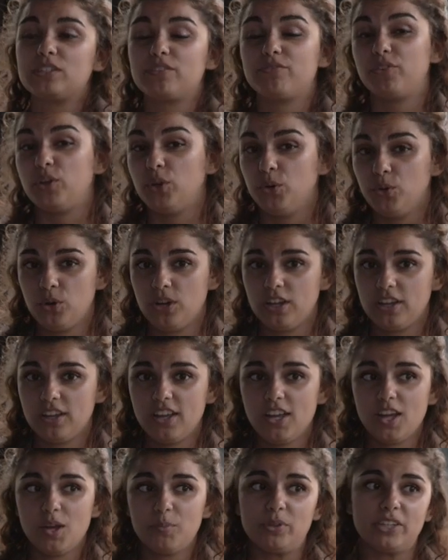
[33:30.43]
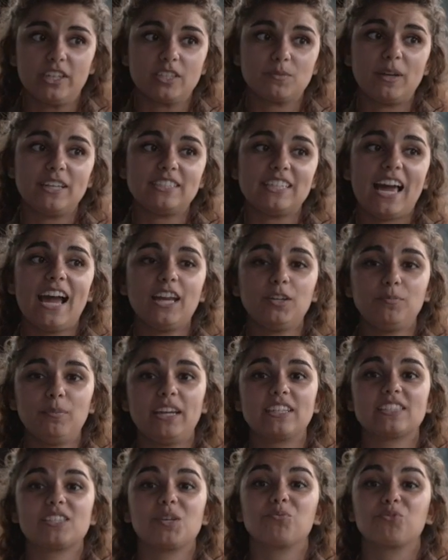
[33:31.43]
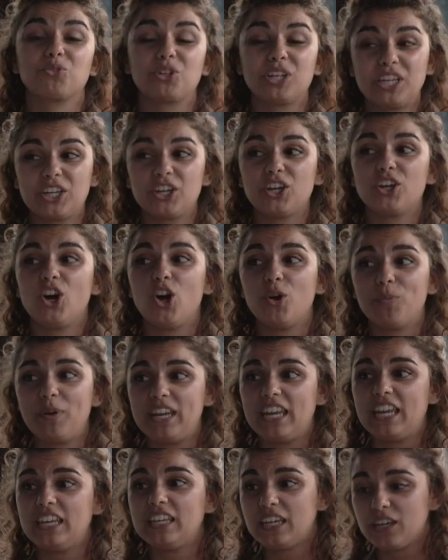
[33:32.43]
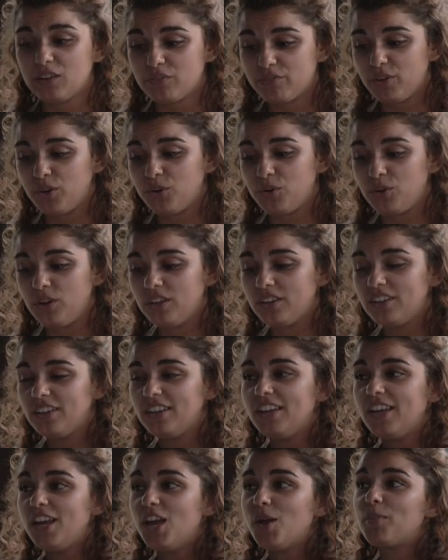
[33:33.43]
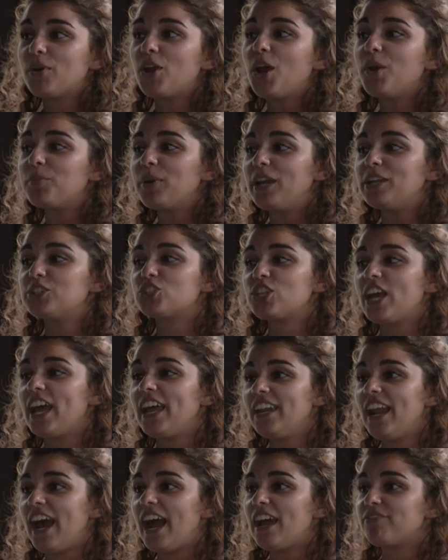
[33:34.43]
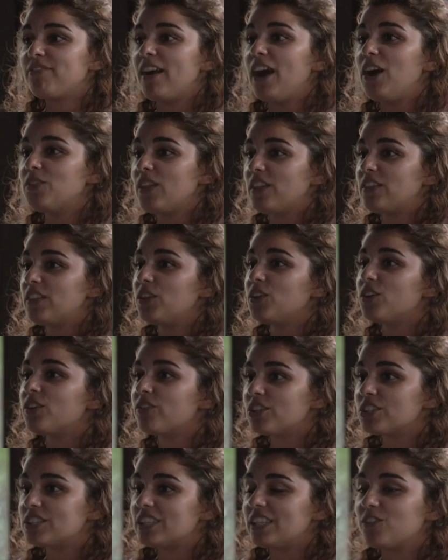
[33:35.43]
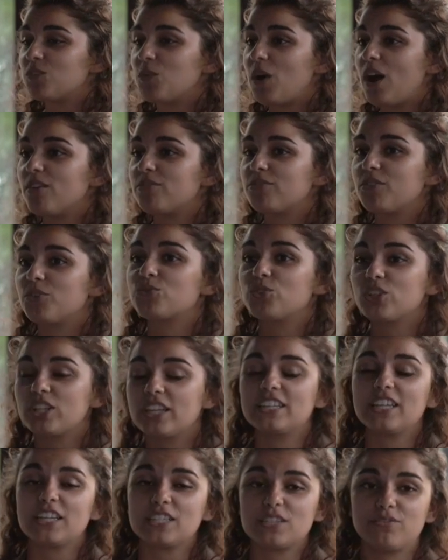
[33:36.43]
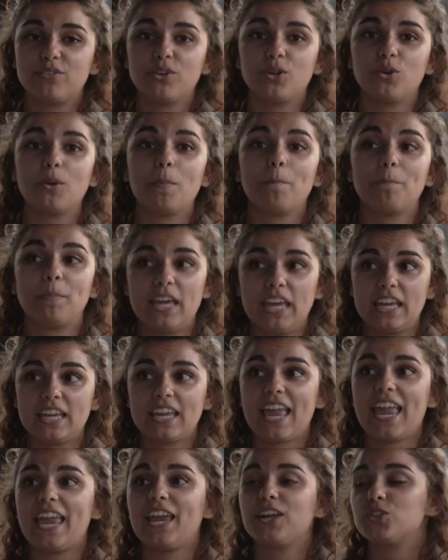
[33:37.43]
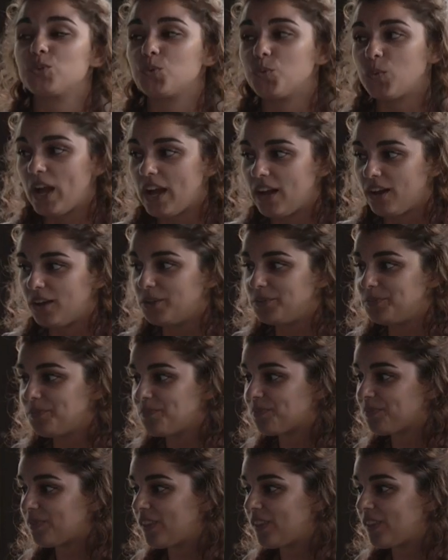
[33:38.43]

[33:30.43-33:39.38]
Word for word: was food because my dad makes some really good homemade Indian food. But on page 10, I found that the University of Guelph really does food big and well.